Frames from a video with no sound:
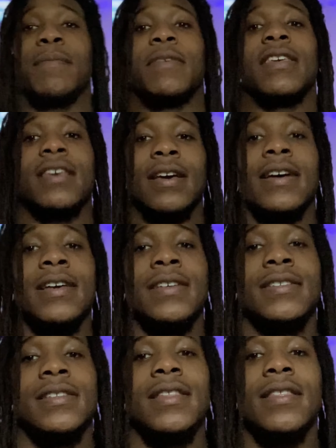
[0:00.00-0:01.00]

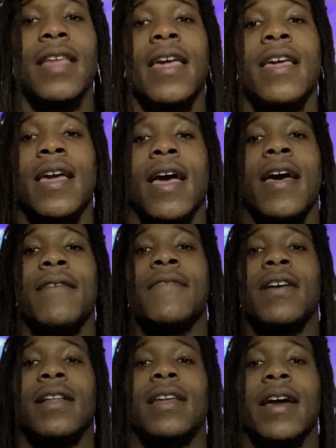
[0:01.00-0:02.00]
because they
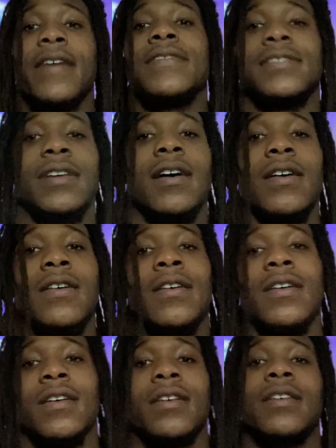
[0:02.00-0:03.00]
have a lifestyle.
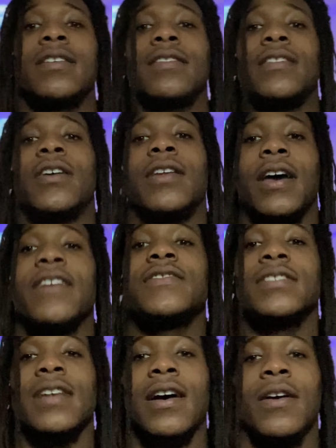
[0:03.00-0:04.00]
Their
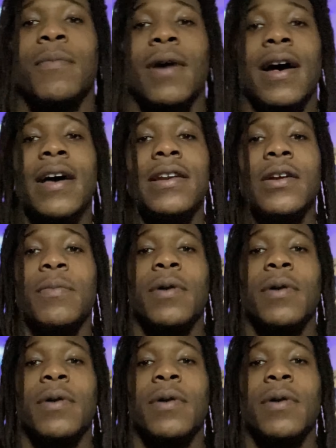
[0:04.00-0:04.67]
lifestyle behind their